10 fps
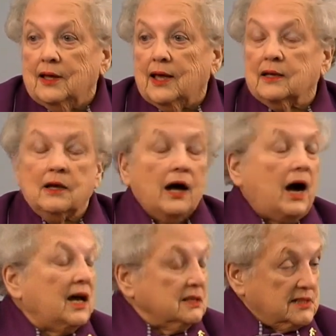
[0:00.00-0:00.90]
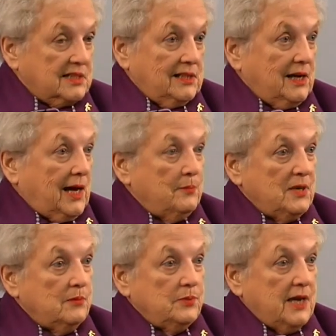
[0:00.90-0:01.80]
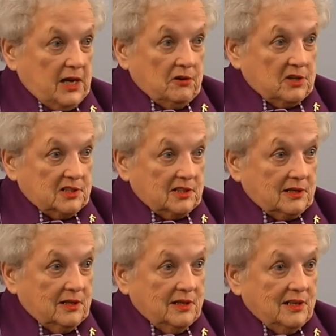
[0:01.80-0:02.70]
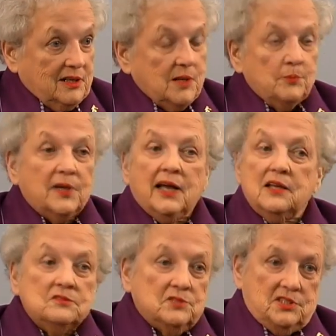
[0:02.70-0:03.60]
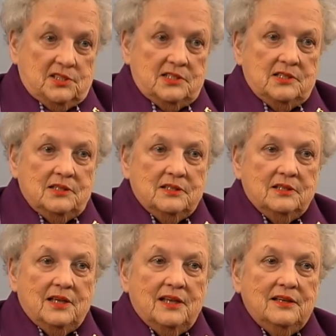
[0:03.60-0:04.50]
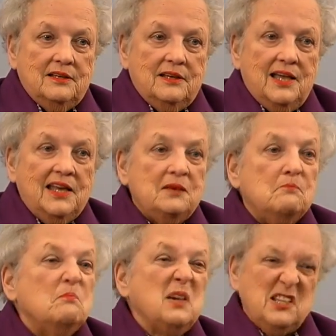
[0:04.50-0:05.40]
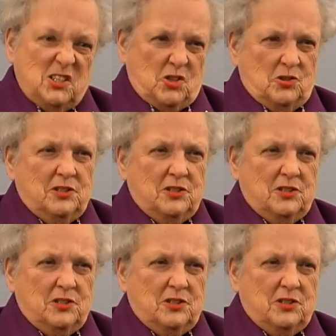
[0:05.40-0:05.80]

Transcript: And honestly, I may be a heretic, but I don't see any major